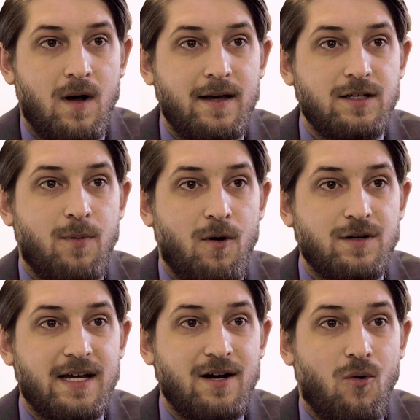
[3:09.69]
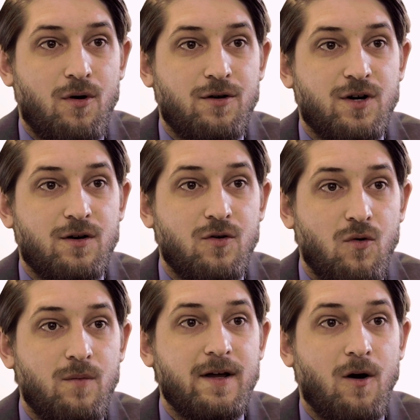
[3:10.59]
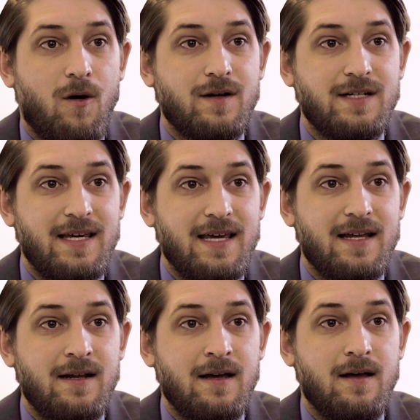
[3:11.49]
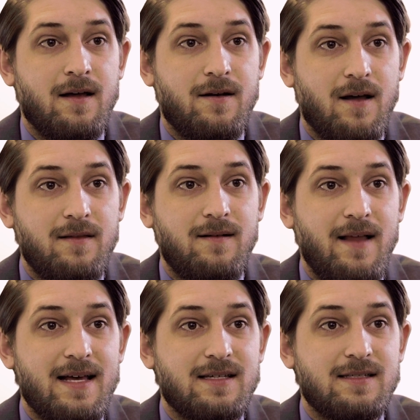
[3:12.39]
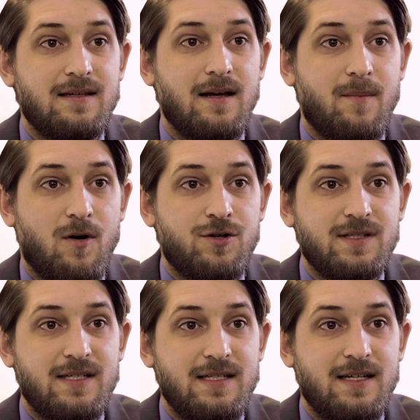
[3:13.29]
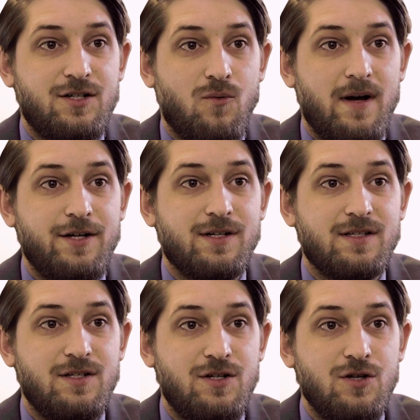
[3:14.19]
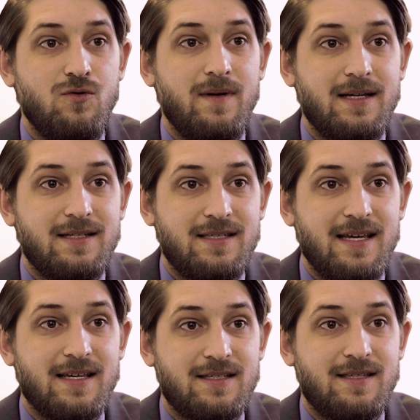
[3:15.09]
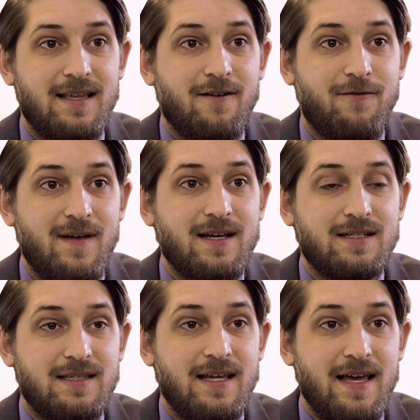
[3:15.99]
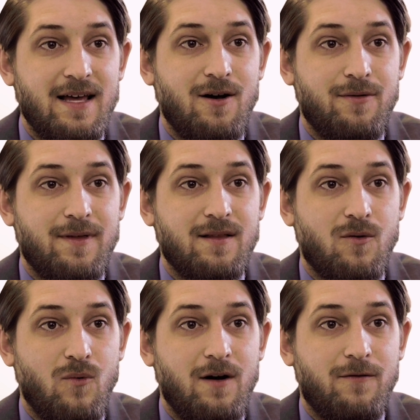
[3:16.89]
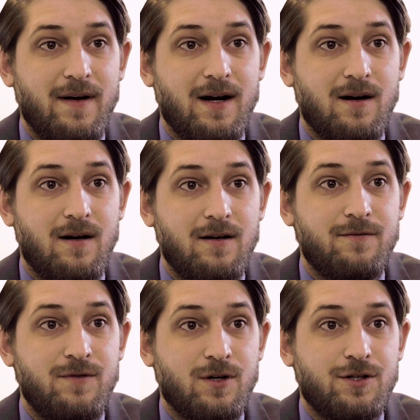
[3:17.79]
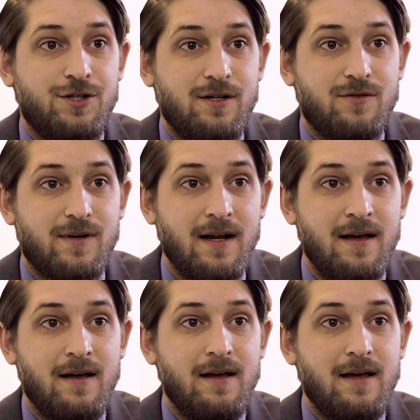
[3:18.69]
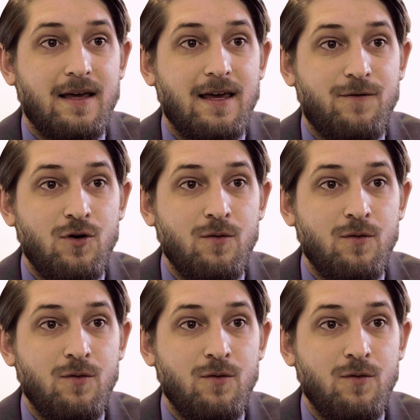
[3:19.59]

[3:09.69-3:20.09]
While ex parte orders are normally hard to get, nonetheless, emergency situations do exist that affects the health and the welfare of your children. If